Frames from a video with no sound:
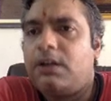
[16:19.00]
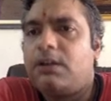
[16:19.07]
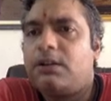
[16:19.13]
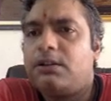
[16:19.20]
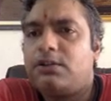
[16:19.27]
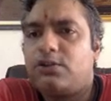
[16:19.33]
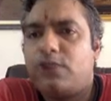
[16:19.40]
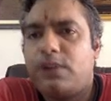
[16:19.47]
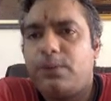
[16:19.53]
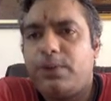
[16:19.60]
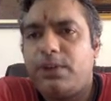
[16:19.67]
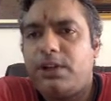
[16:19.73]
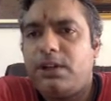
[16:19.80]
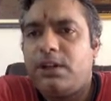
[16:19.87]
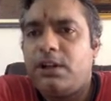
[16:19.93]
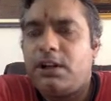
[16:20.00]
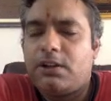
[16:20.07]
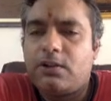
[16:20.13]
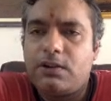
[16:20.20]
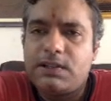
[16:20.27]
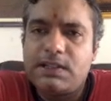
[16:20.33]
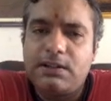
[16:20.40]
today we'll
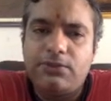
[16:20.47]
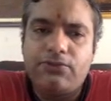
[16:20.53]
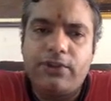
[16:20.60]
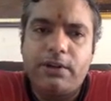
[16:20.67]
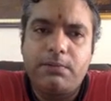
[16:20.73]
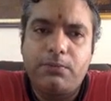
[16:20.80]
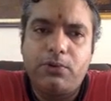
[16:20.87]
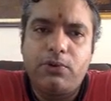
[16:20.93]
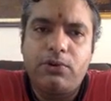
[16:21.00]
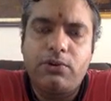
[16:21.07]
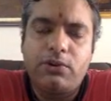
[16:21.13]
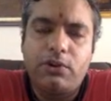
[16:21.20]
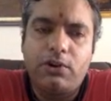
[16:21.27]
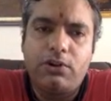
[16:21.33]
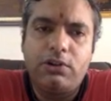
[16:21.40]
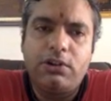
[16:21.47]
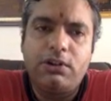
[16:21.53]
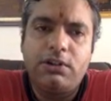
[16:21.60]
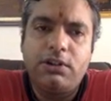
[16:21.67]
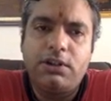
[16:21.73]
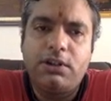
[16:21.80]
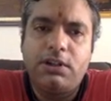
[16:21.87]
concentrate more on
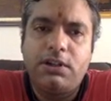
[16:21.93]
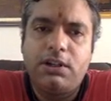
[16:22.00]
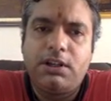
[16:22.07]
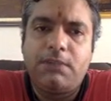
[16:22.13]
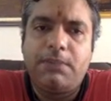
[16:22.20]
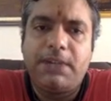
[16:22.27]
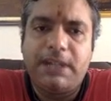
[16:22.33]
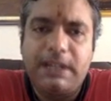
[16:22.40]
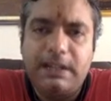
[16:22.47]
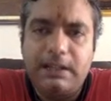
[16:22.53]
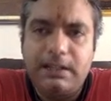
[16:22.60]
metallic